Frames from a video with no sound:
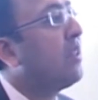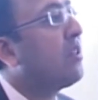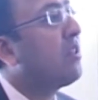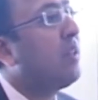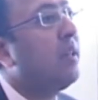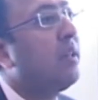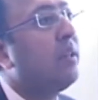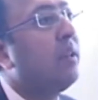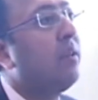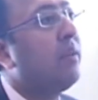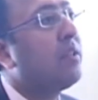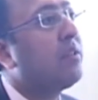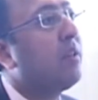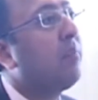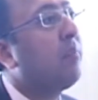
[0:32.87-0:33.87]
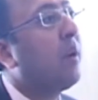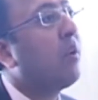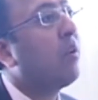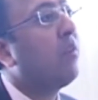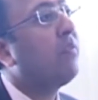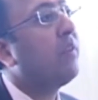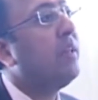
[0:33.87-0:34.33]
a state in the western
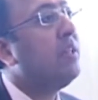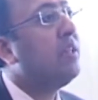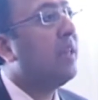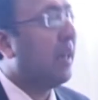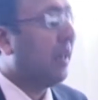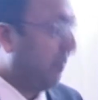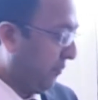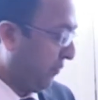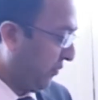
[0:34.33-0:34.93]
part of India.